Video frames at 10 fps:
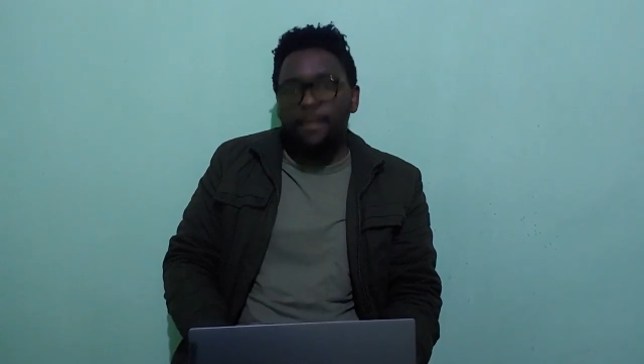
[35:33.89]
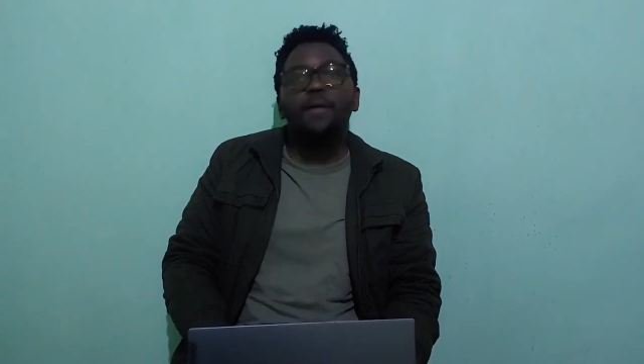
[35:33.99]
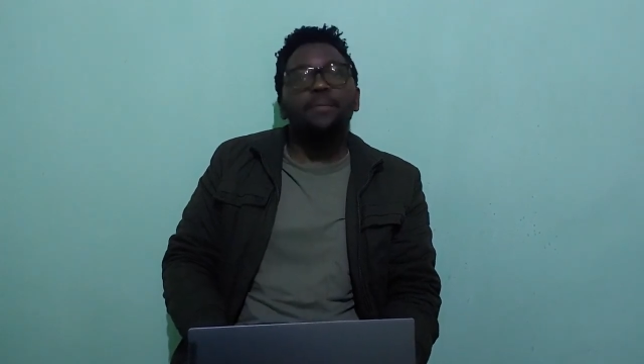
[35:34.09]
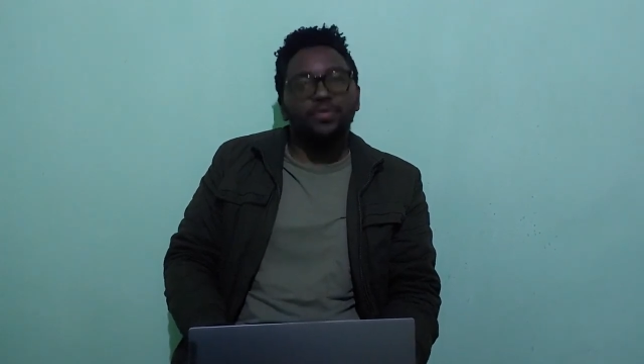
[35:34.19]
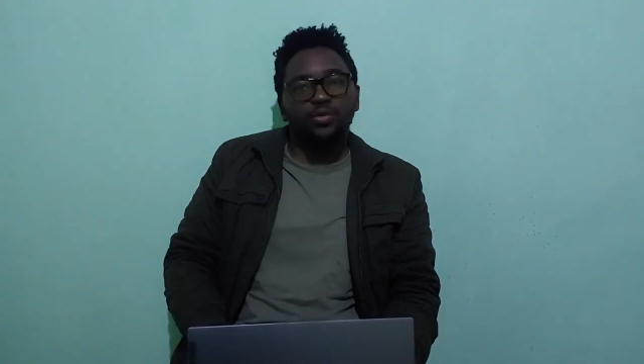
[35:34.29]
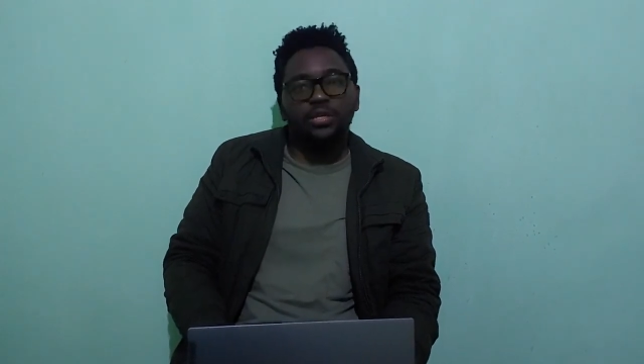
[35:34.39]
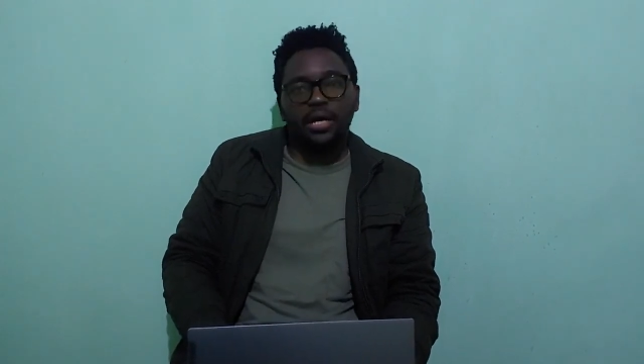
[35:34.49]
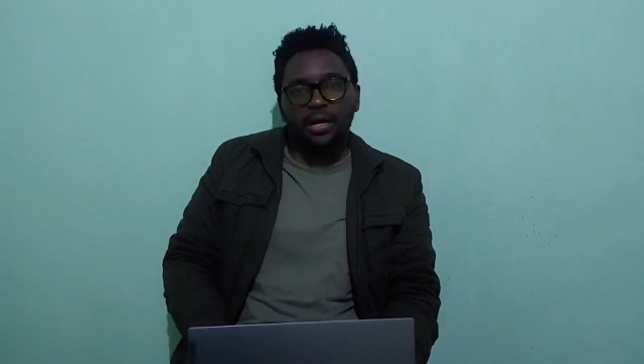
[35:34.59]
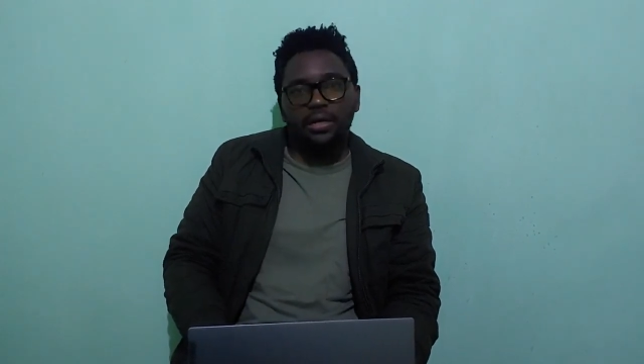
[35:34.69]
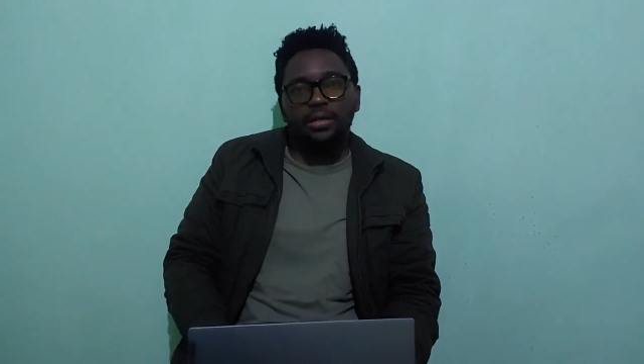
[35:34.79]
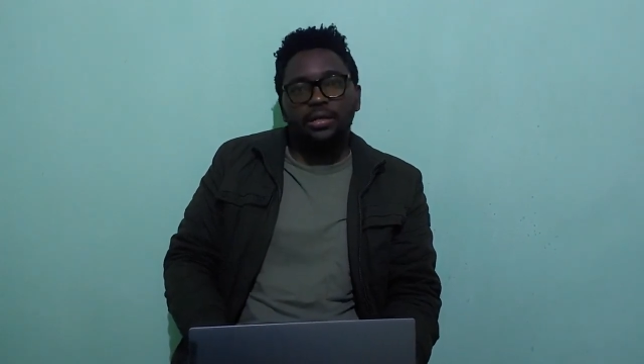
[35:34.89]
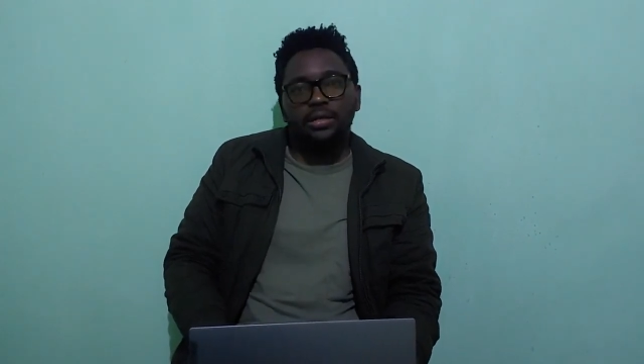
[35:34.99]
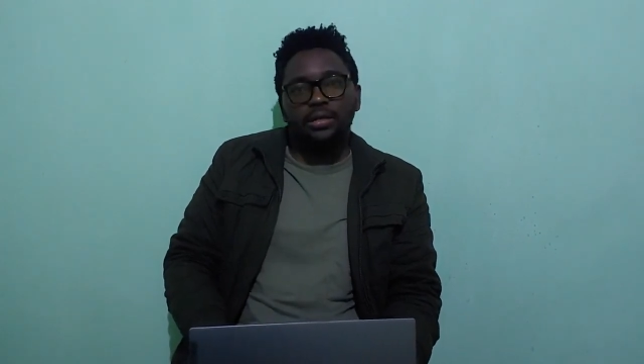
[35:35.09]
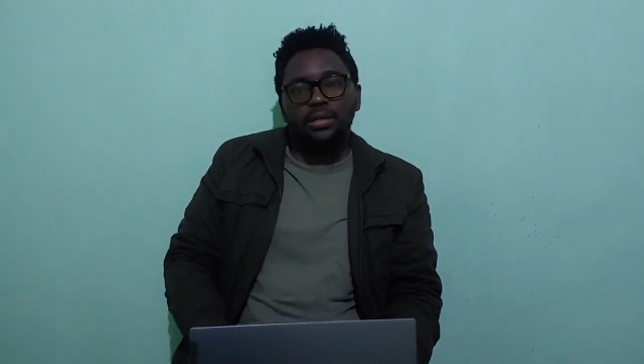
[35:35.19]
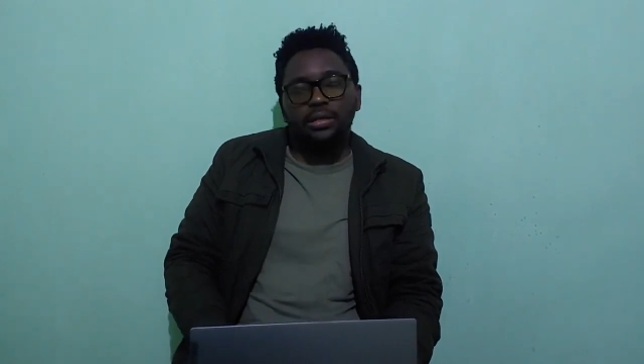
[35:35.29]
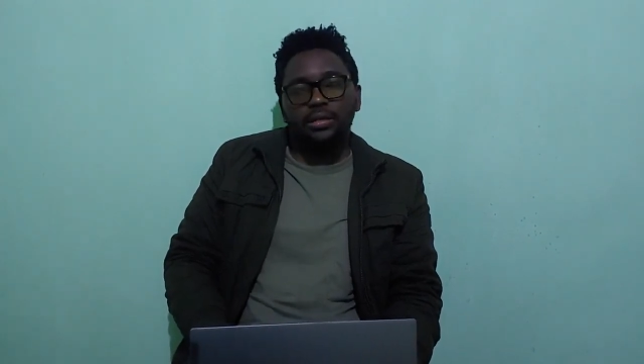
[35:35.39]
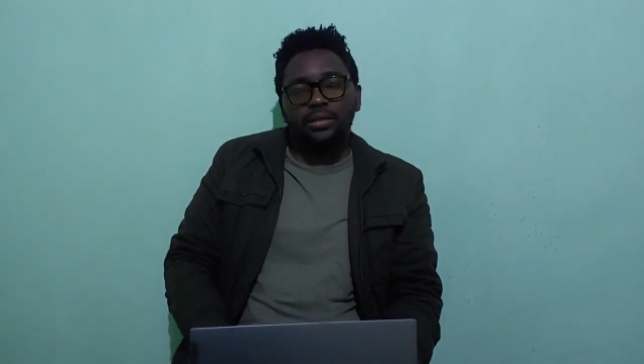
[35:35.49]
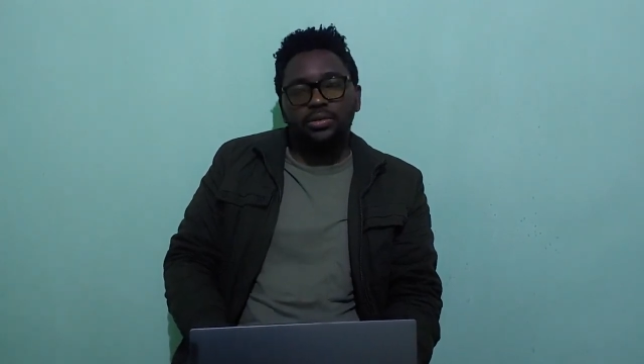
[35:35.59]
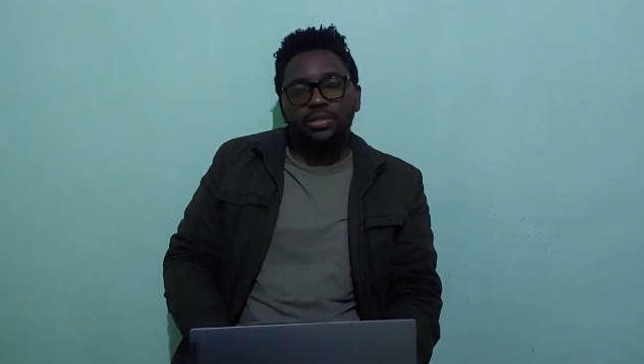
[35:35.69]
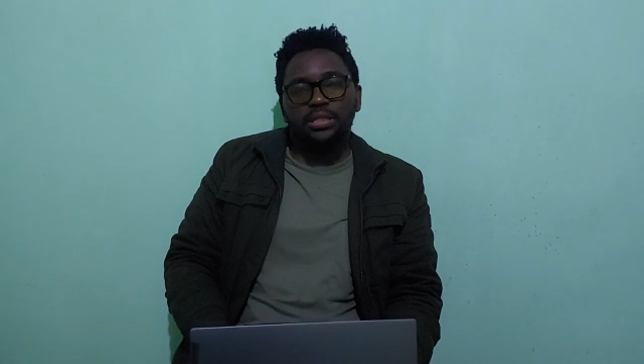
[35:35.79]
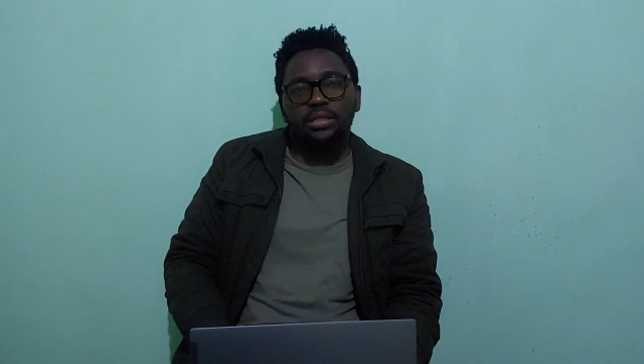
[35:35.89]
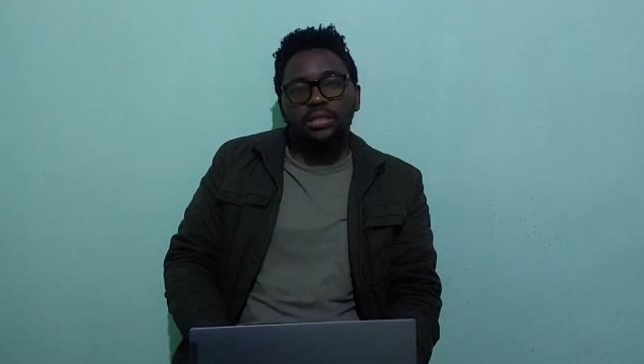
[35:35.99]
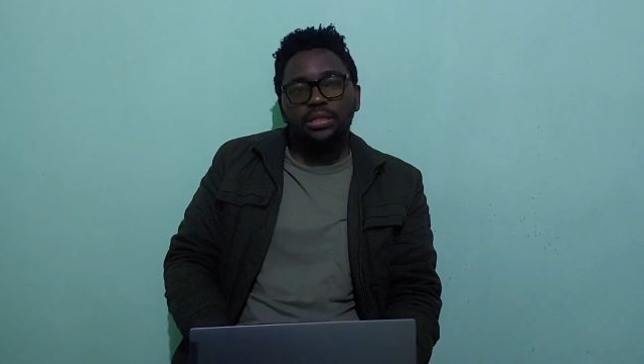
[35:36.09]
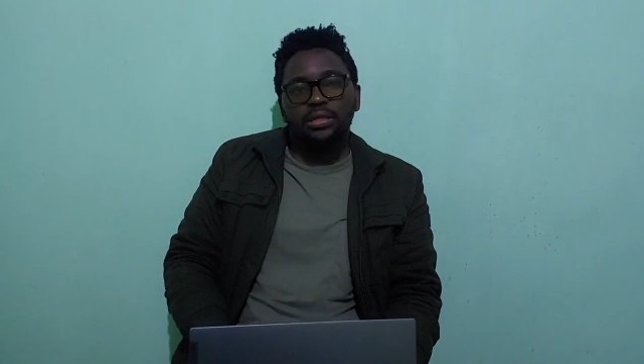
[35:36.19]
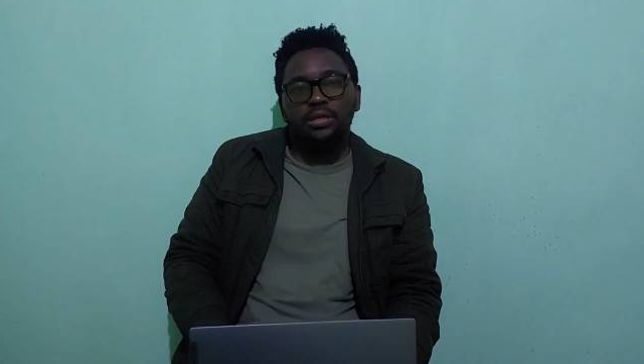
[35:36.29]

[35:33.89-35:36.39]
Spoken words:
computer. You see,